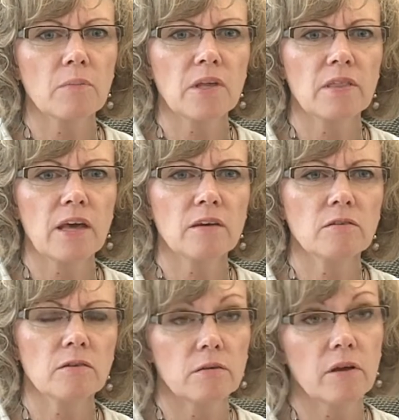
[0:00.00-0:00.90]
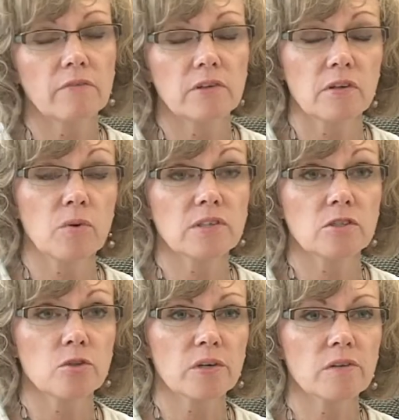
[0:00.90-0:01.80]
something that obviously
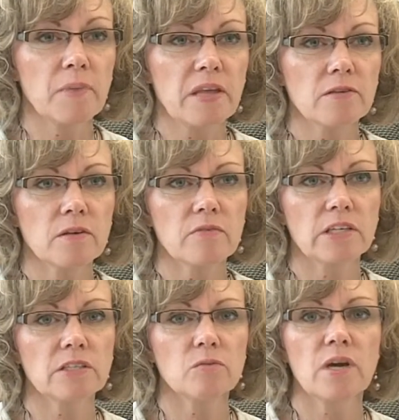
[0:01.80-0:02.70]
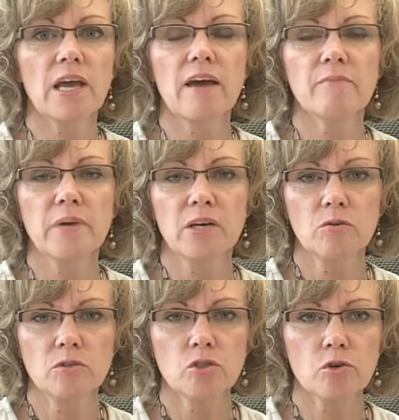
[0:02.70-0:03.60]
wasn't too expensive. I didn't want to have my
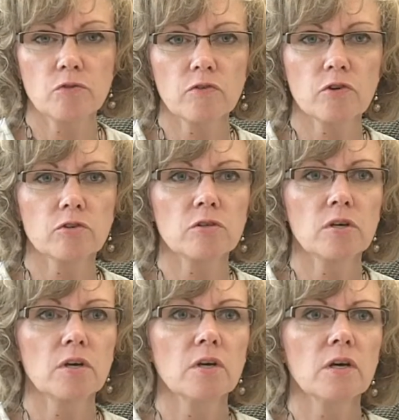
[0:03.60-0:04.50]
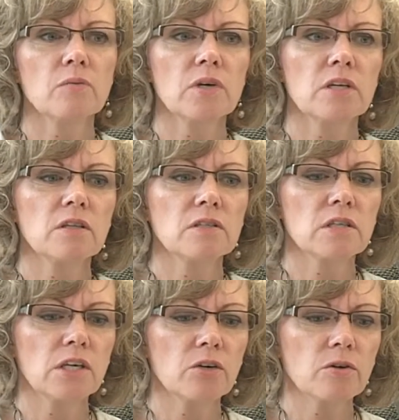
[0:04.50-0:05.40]
own servers. I wanted the
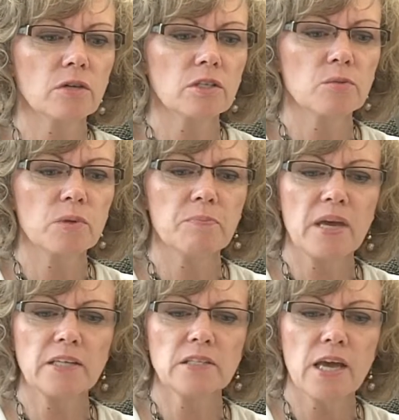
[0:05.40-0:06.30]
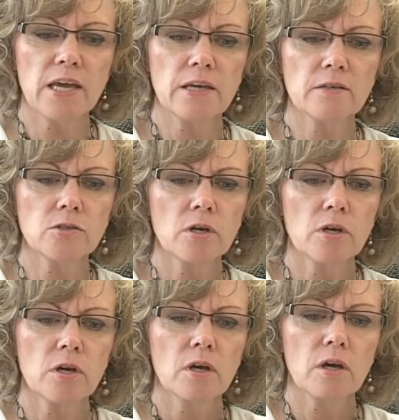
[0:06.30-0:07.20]
security to be maintained
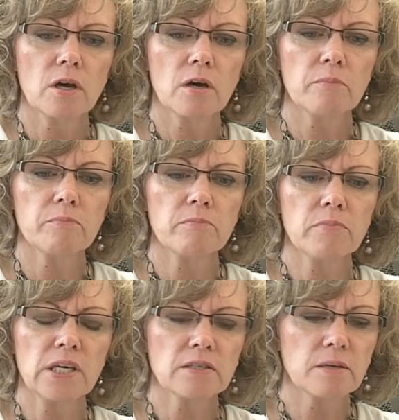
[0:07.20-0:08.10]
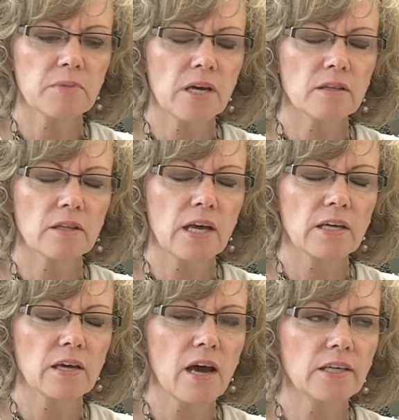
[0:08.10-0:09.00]
because I'm not
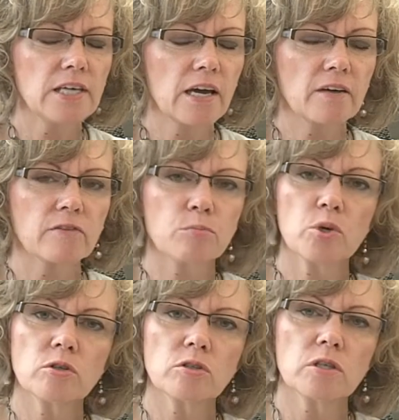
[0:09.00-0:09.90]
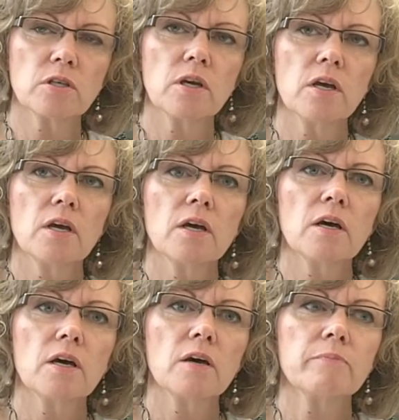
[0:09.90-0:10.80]
that high-tech of a person.
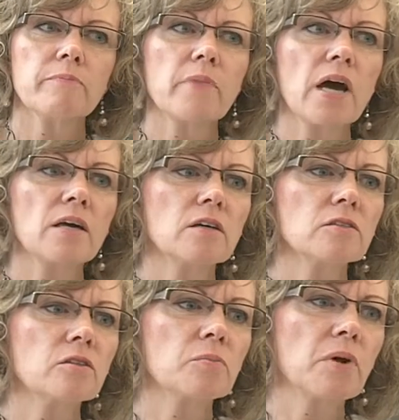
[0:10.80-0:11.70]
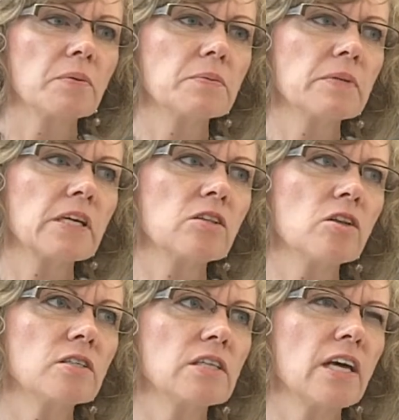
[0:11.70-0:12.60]
I also probably
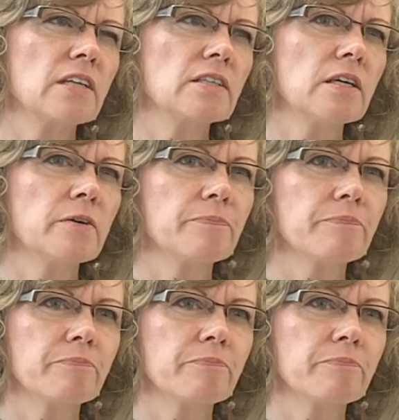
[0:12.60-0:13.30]
looked at